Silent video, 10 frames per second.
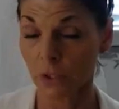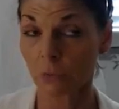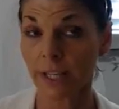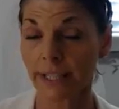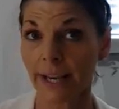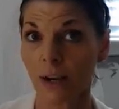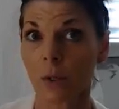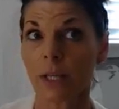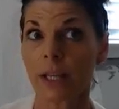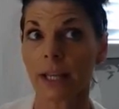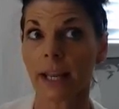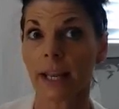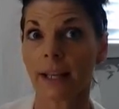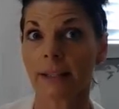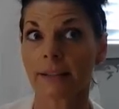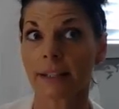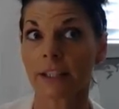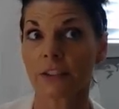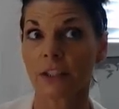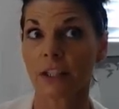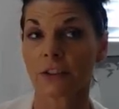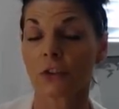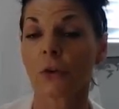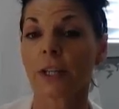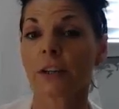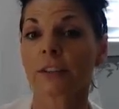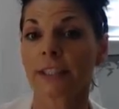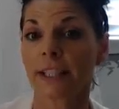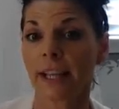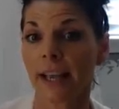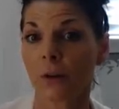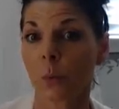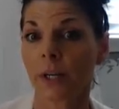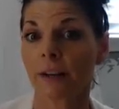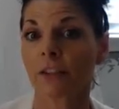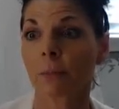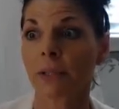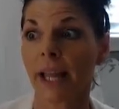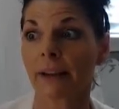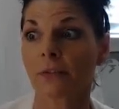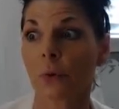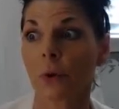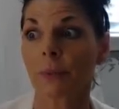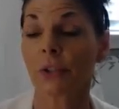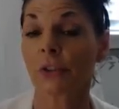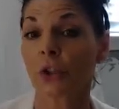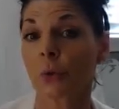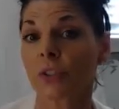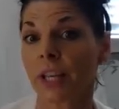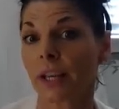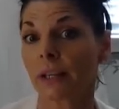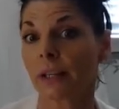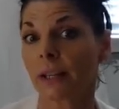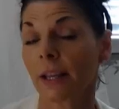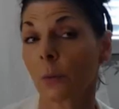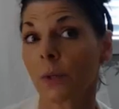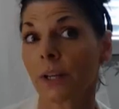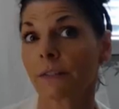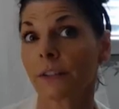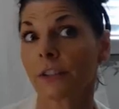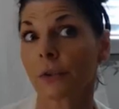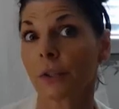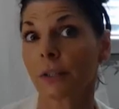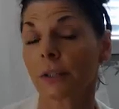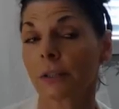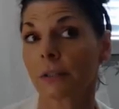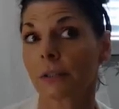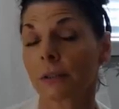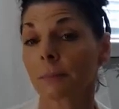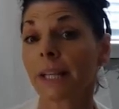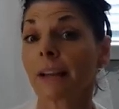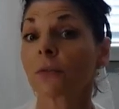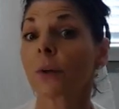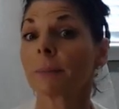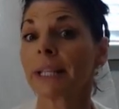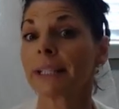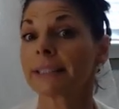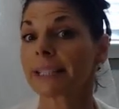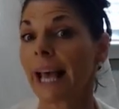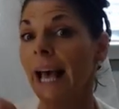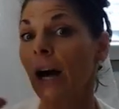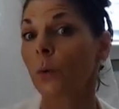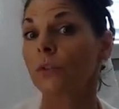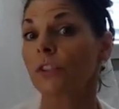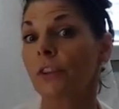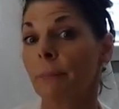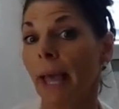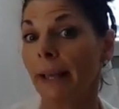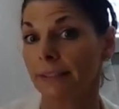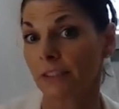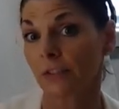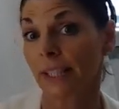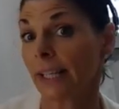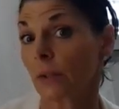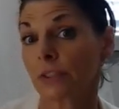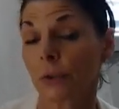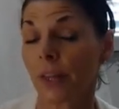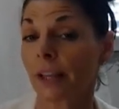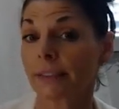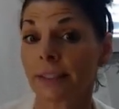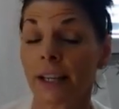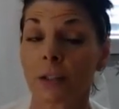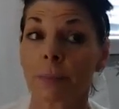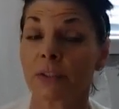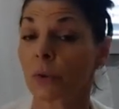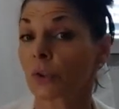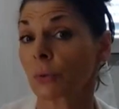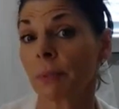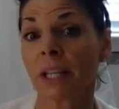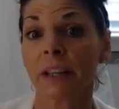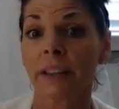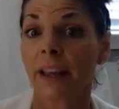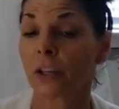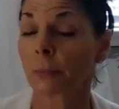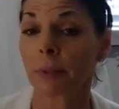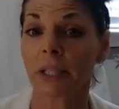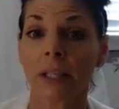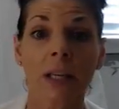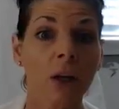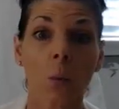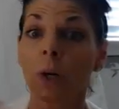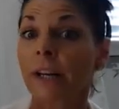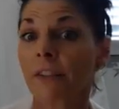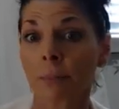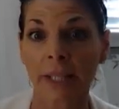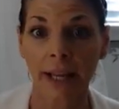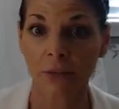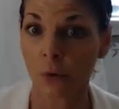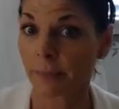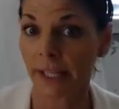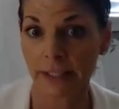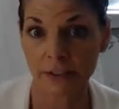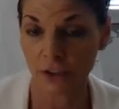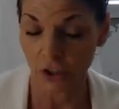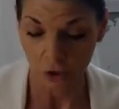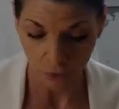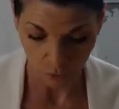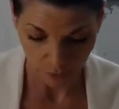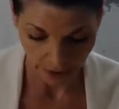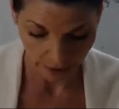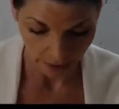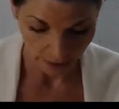right now, and it's critical to get whatever platform you're using and whatever your platform is out to the masses right now. So that could be social media, that could be whatever platform that is to you, right?